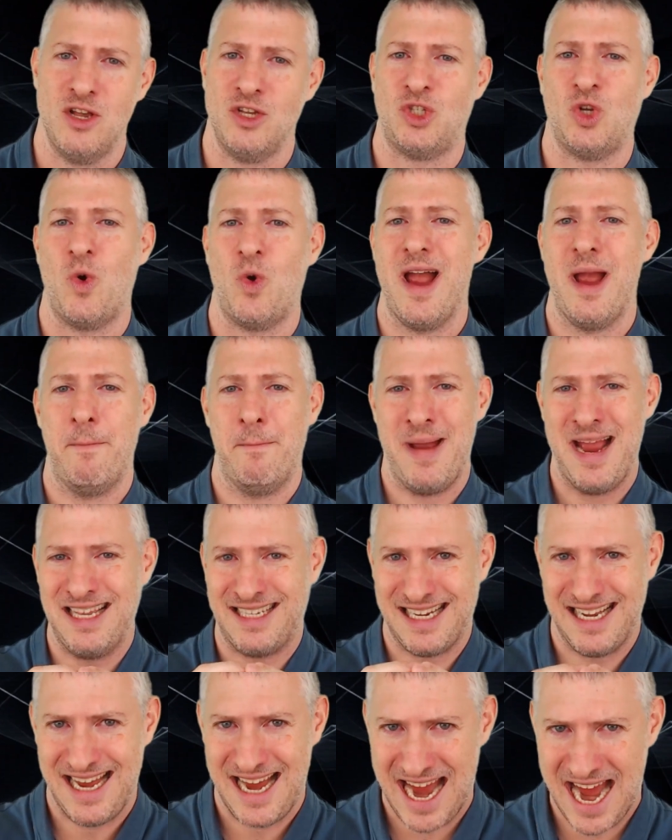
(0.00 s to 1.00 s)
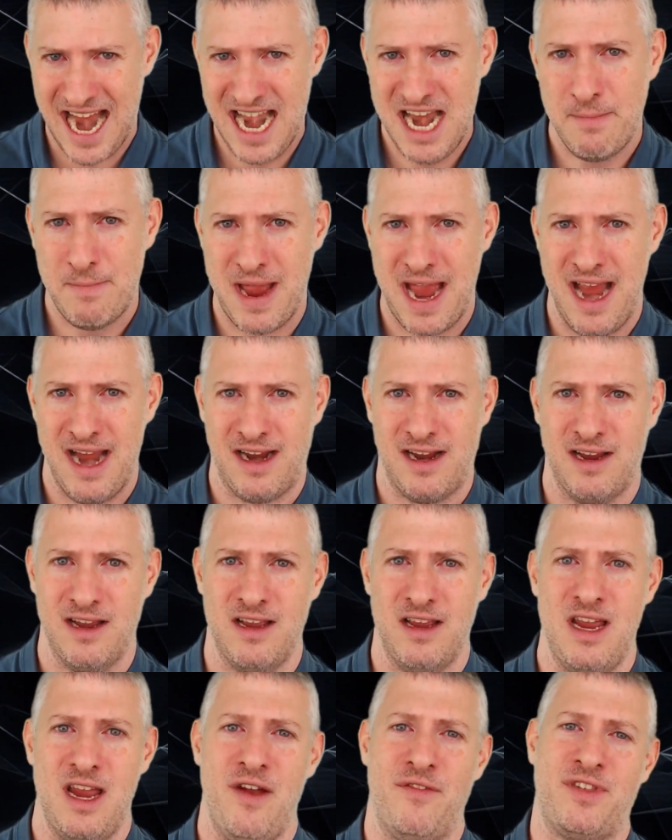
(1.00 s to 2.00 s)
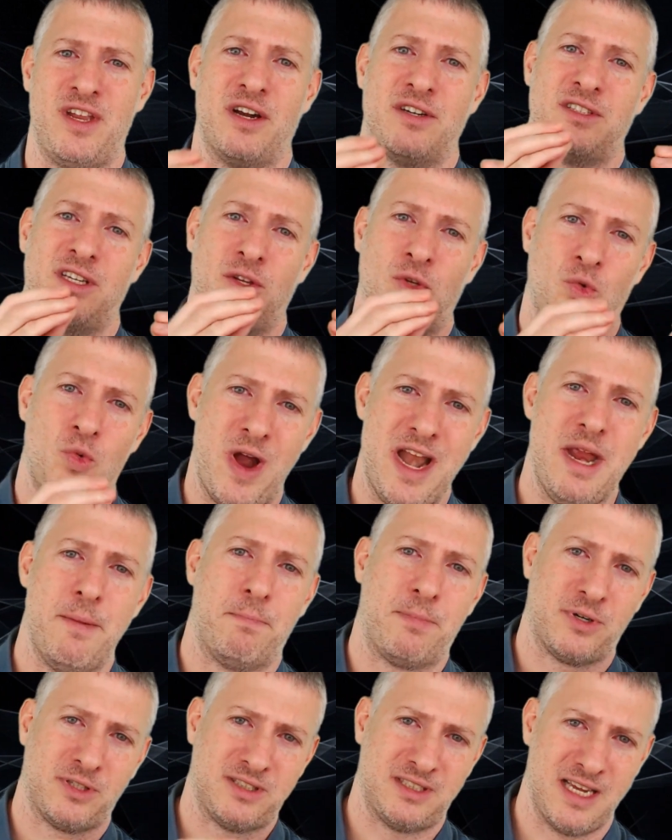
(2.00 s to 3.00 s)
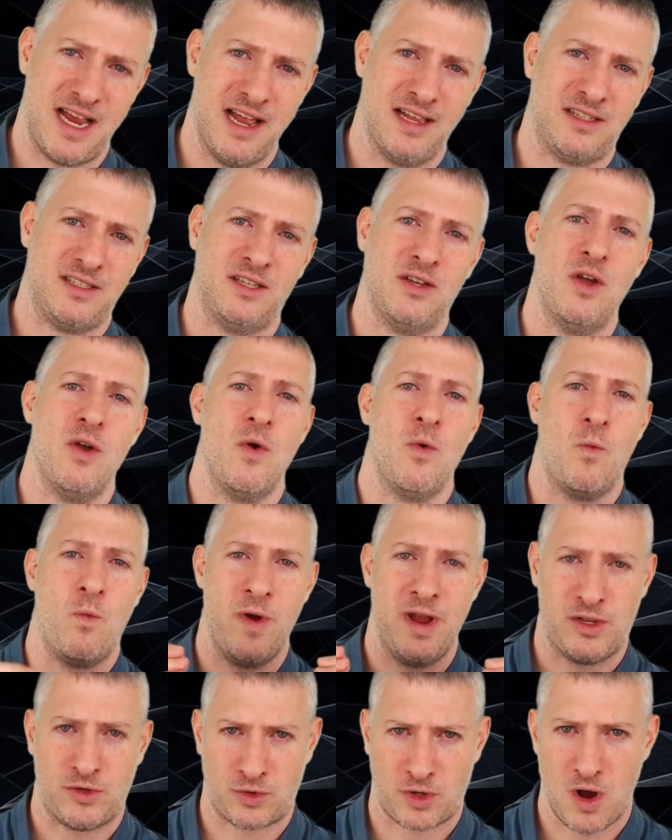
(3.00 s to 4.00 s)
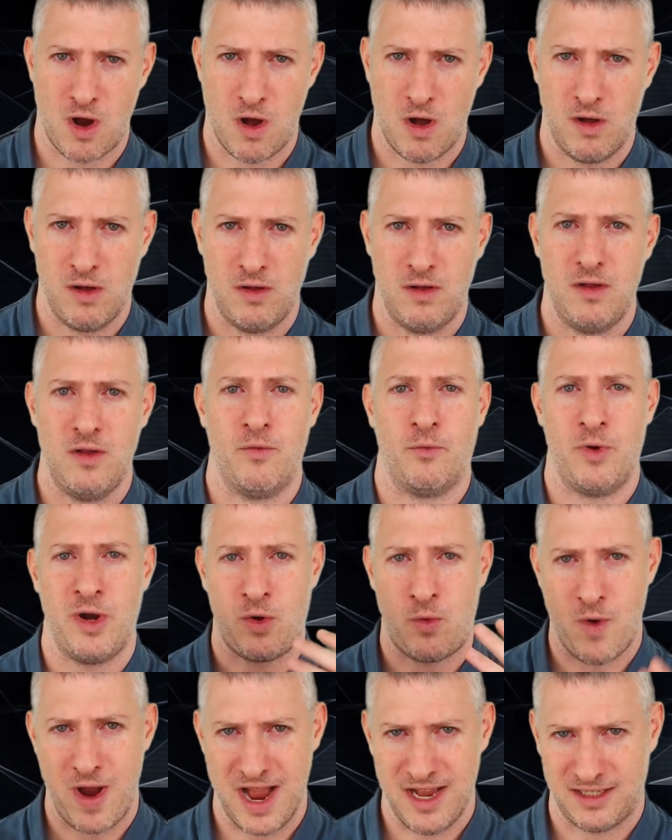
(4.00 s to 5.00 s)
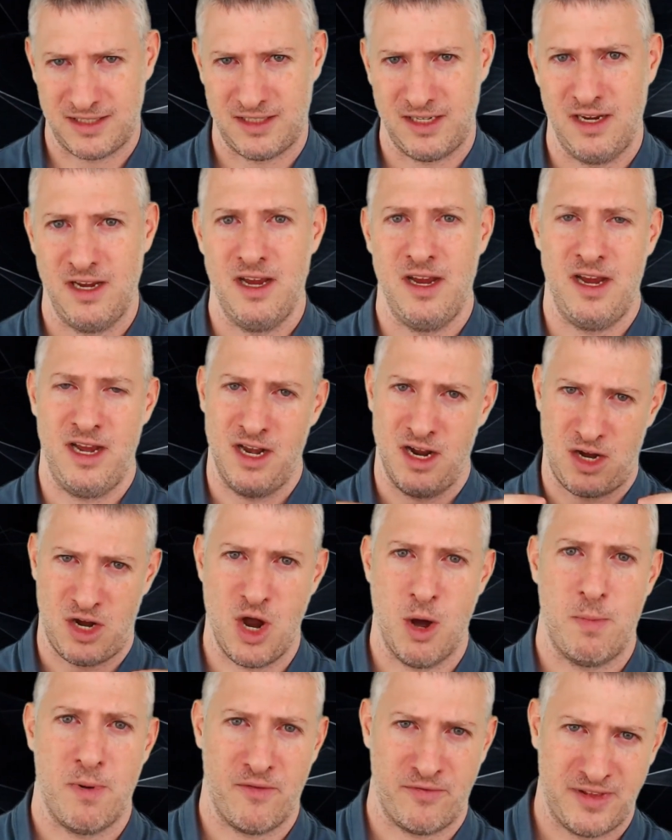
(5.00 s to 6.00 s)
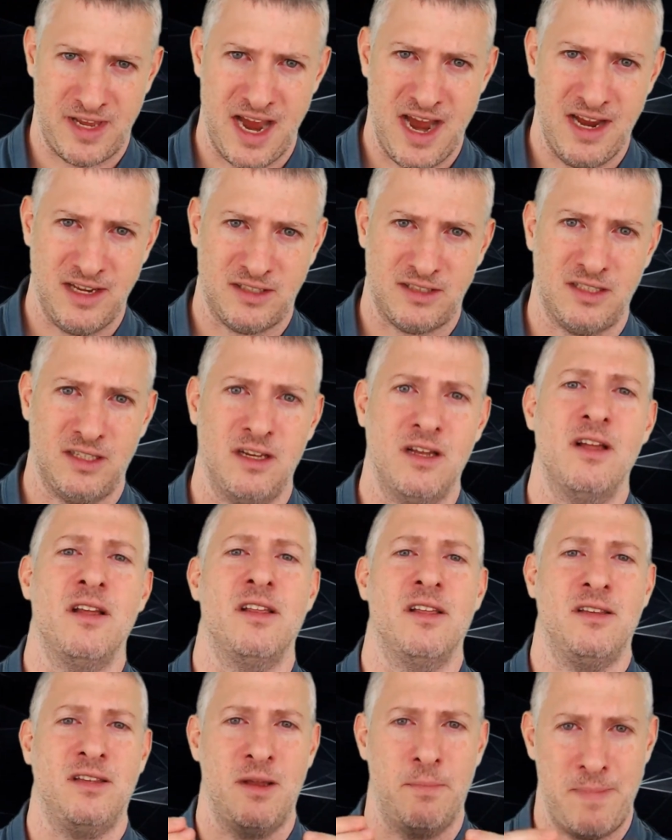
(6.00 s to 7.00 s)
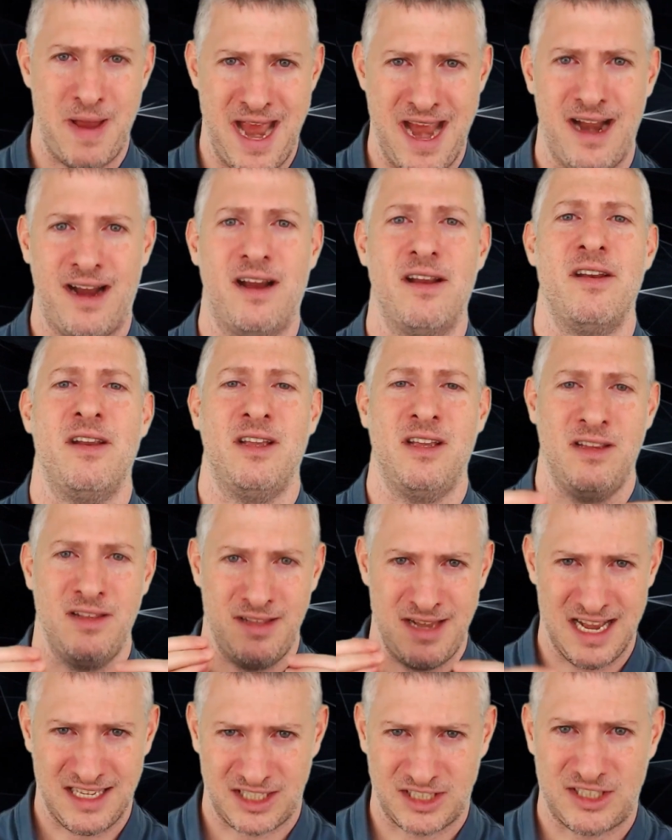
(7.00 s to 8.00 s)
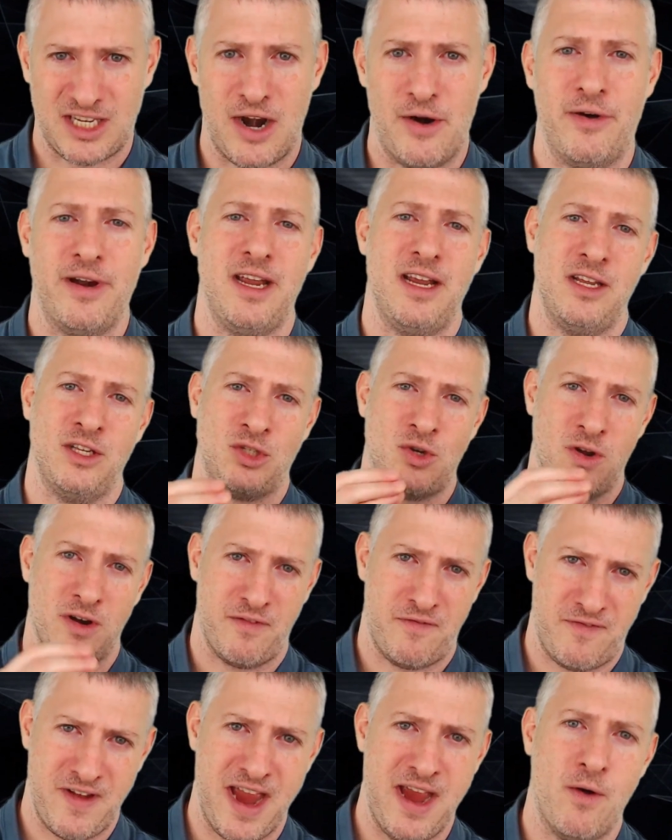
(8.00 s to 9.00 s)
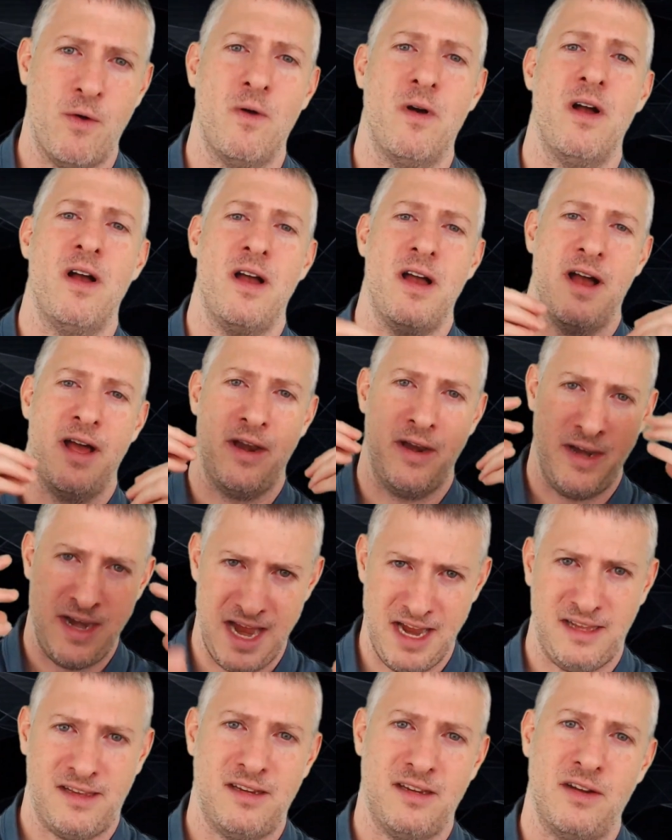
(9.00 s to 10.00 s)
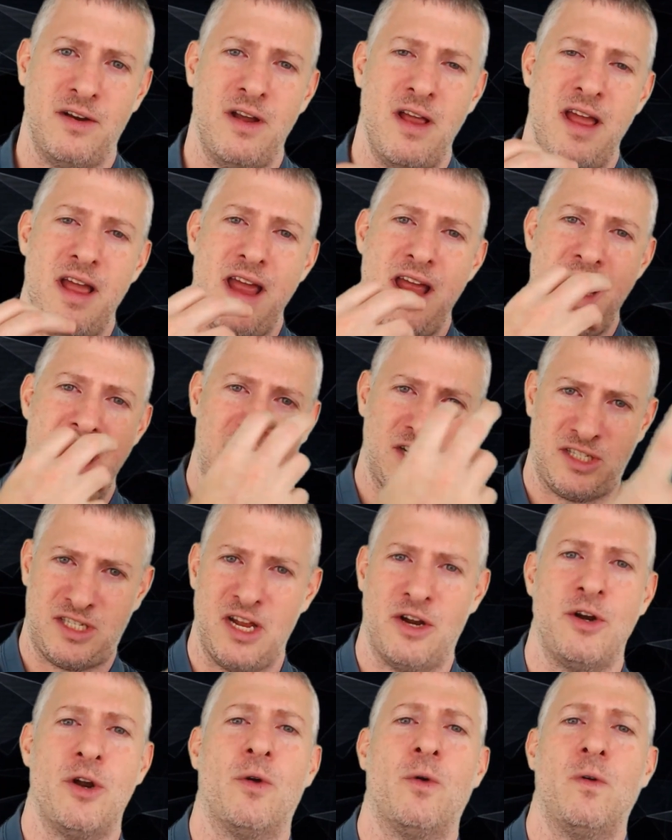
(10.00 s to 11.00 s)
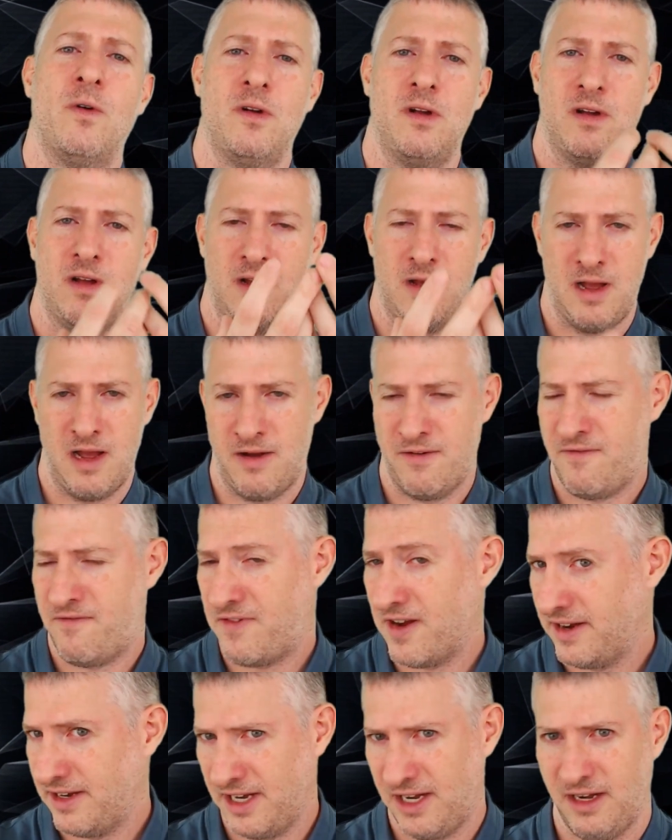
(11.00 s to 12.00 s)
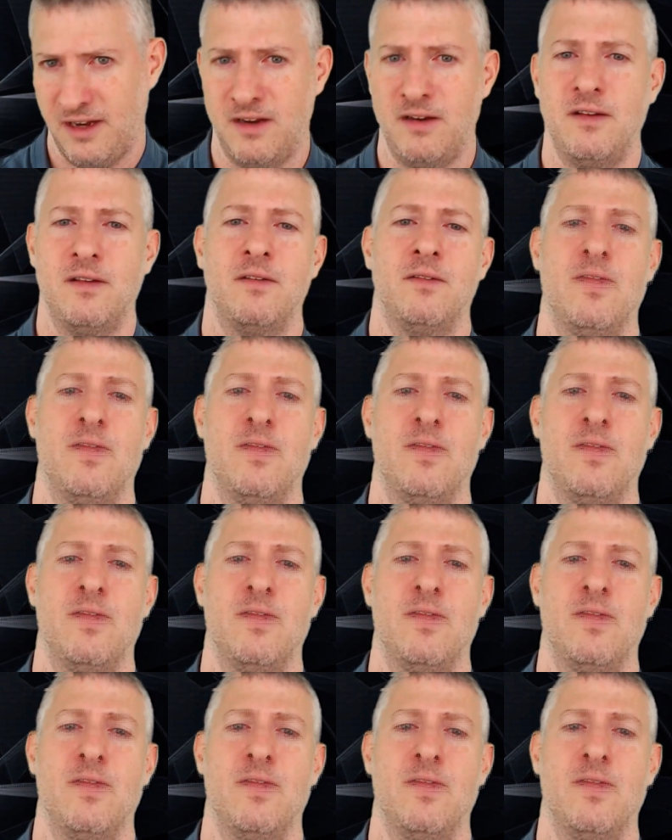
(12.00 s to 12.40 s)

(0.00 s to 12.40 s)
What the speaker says: So basically any bank, if there's a 20% withdrawal request in a couple of days, the bank necessarily is going to fail and need external funding.